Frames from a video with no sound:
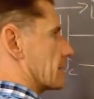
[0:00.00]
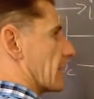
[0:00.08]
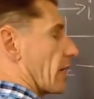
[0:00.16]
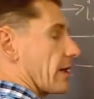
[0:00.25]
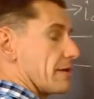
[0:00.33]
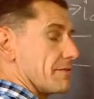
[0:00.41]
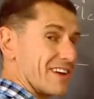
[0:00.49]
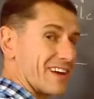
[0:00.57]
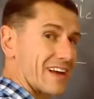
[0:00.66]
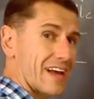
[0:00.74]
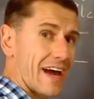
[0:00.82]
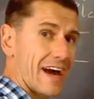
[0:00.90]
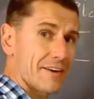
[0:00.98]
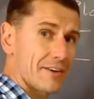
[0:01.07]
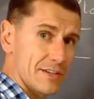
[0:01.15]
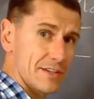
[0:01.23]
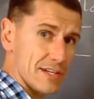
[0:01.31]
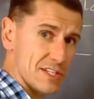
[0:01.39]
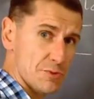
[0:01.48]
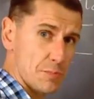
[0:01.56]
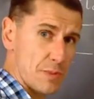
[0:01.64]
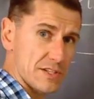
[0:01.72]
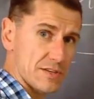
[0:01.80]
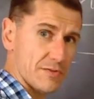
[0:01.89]
Now, if the current is
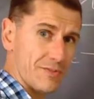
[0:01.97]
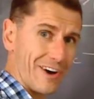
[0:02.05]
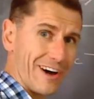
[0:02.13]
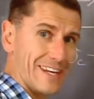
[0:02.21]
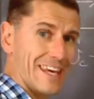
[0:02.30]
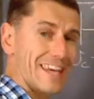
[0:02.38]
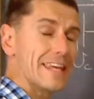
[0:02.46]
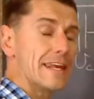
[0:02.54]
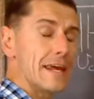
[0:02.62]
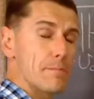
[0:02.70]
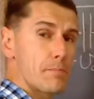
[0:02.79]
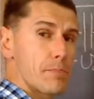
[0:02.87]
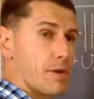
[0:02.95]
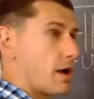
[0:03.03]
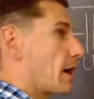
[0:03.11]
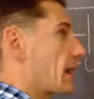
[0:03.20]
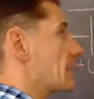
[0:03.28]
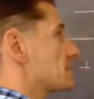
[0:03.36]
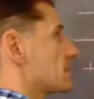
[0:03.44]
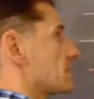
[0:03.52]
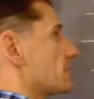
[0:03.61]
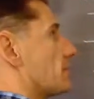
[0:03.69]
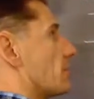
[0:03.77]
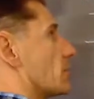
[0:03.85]
specified, it implies
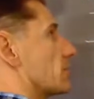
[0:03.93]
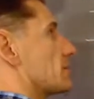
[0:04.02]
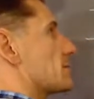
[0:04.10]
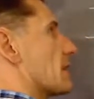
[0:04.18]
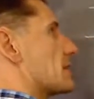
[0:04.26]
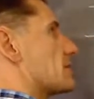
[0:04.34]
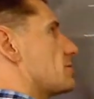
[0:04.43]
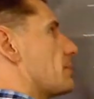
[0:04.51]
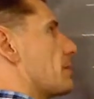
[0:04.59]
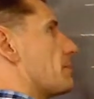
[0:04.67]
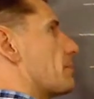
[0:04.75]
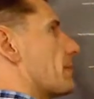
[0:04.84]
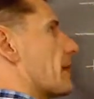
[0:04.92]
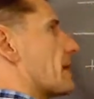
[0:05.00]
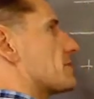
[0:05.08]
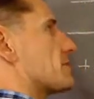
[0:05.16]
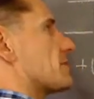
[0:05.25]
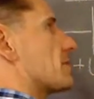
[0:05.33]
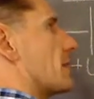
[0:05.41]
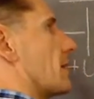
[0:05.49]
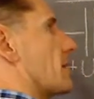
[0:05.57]
that the voltage has to be plus